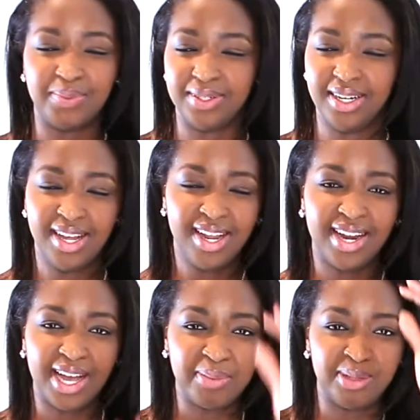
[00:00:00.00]
We're
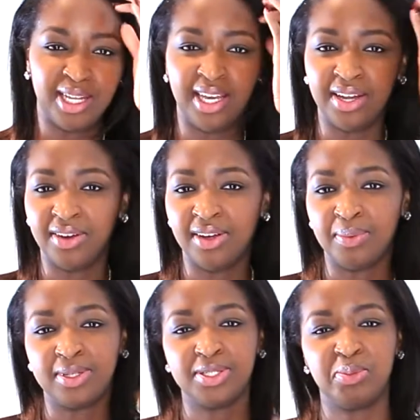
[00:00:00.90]
not complaining at all.
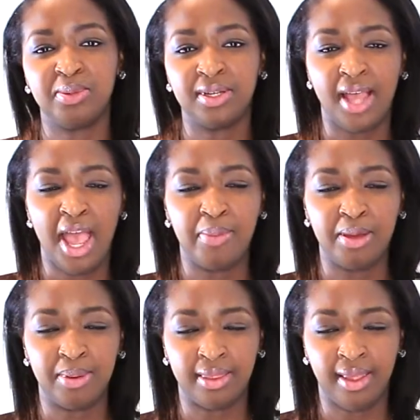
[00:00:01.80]
We're super happy
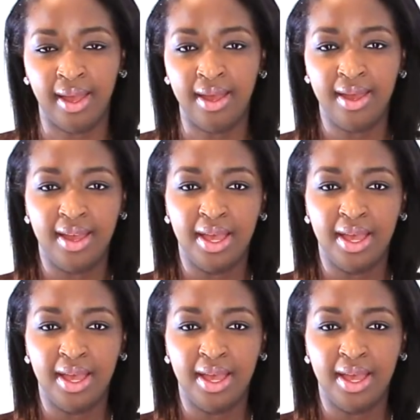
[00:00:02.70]
about that.